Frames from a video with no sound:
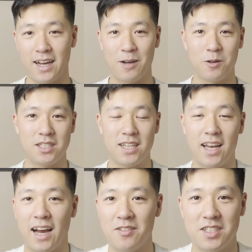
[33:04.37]
I would say
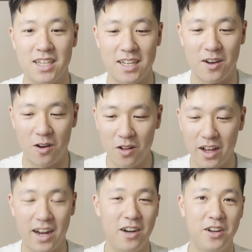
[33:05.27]
I've seen all
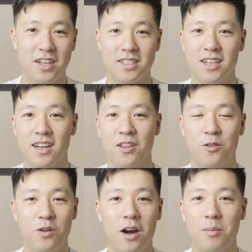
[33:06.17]
areas
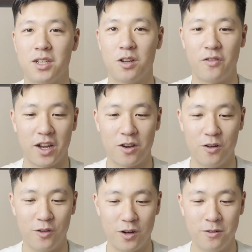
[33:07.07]
throughout Metro
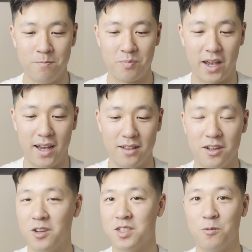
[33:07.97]
Vancouver, and
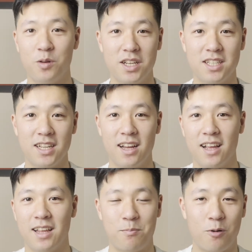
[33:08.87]
there's a reason
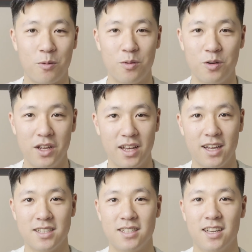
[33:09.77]
that Port Moody
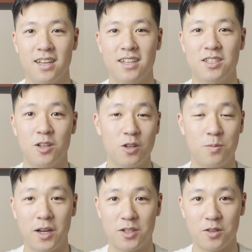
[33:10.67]
is so
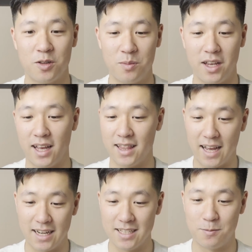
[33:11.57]
special to me, and
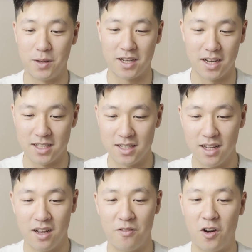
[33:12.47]
that is because
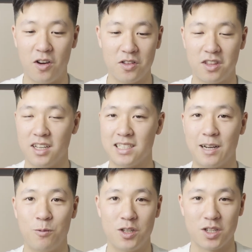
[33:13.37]
of all the things
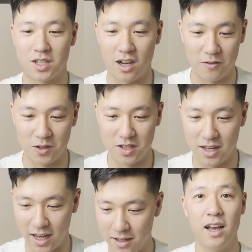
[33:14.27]
that we just covered
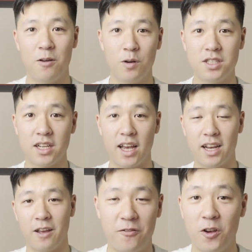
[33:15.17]
today. And once again,
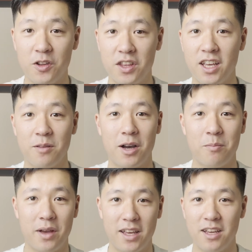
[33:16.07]
if you're thinking about
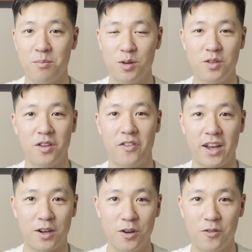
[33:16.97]
making a move to
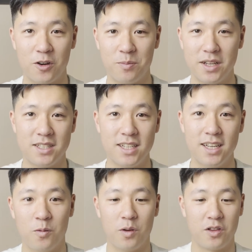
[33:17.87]
Vancouver, BC,
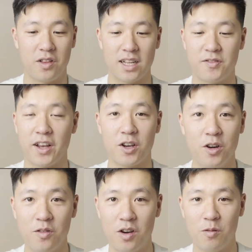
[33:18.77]
whether that's
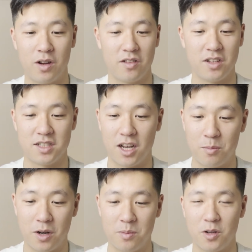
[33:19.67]
Vancouver, one of the
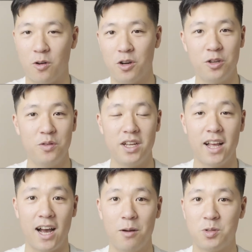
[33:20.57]
suburbs, or you need
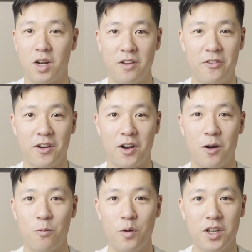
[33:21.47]
help trying to figure
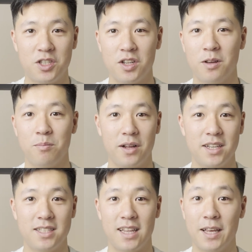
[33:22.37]
out which
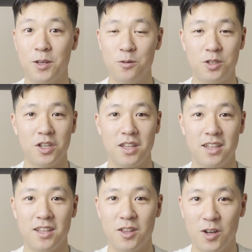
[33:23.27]
place that you should
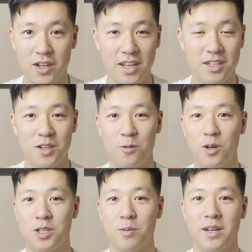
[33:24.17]
look into,
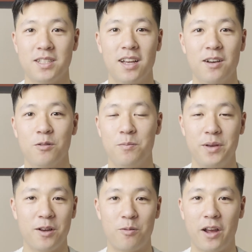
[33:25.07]
which place would
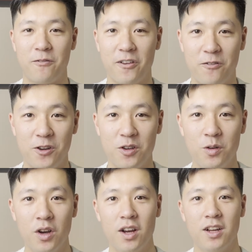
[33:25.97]
be a right fit for you,
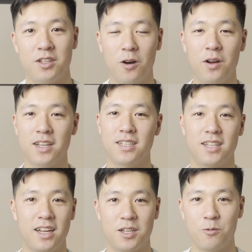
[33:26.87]
don't
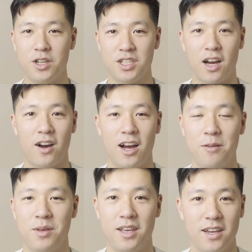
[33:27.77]
hesitate to reach out.
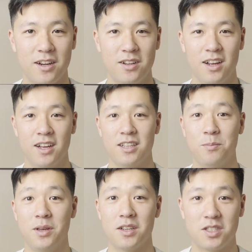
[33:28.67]
I'm here to
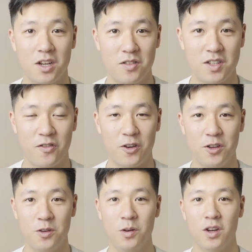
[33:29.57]
be a service for
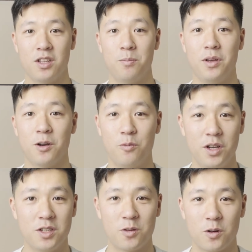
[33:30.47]
you, to be a
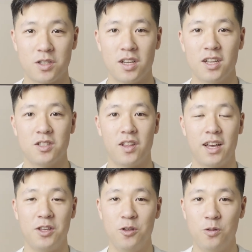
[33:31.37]
resource so
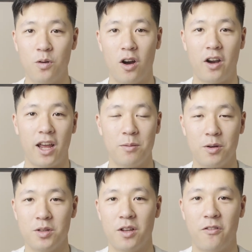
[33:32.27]
that you are
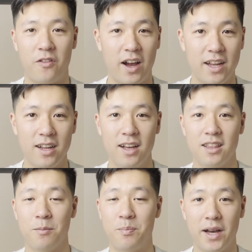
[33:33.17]
able to find
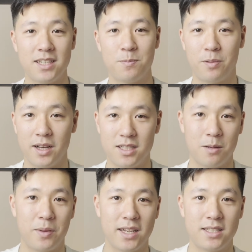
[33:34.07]
the best place, the
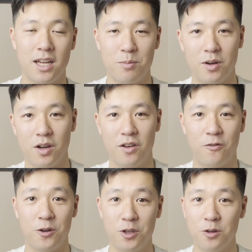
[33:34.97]
best neighborhood
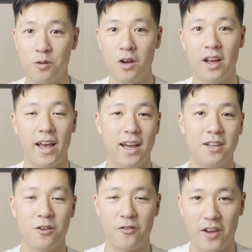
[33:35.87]
for you
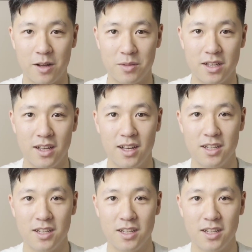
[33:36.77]
and your family.